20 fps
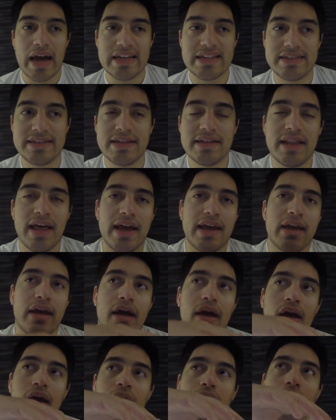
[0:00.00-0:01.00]
I see like
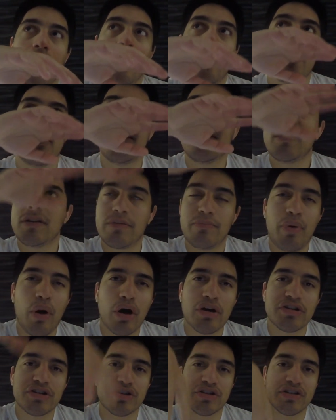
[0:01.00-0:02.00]
a
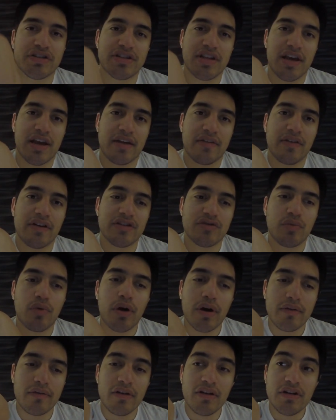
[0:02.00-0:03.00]
departures thing, and there's
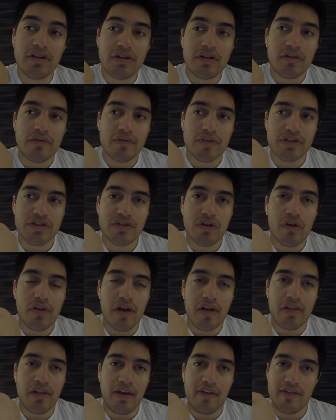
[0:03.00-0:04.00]
one for Seoul
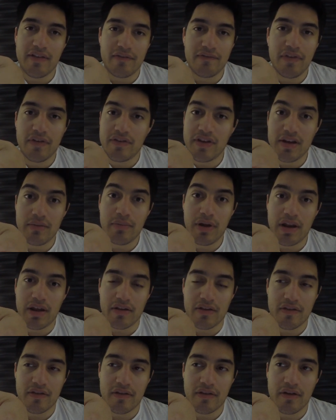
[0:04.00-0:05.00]
that leaves in 15
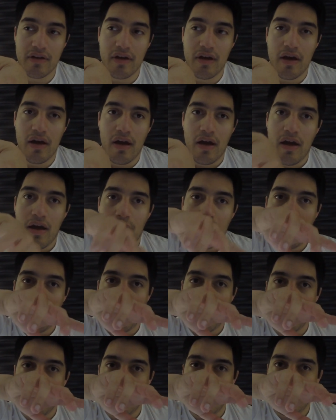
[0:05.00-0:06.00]
minutes.
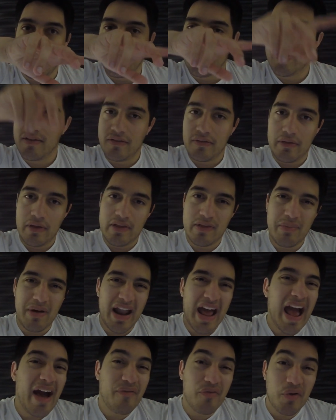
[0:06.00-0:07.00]
But it's
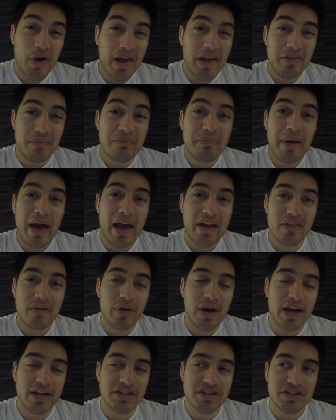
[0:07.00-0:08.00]
about halfway back the
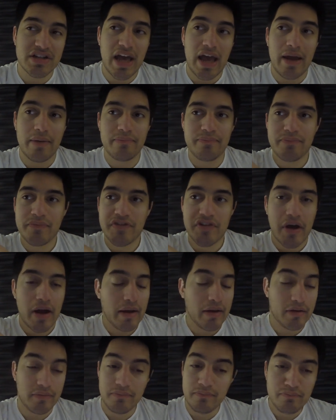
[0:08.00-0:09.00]
way I just came. So
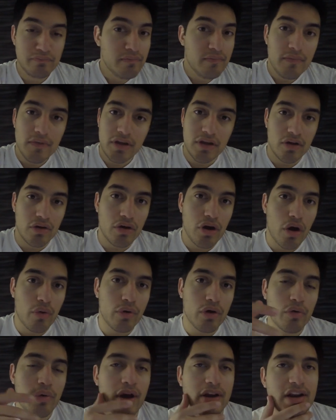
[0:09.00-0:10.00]
I go
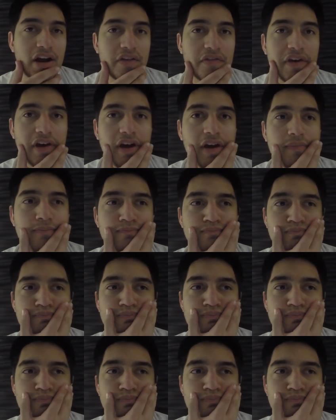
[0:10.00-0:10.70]
real quick down there,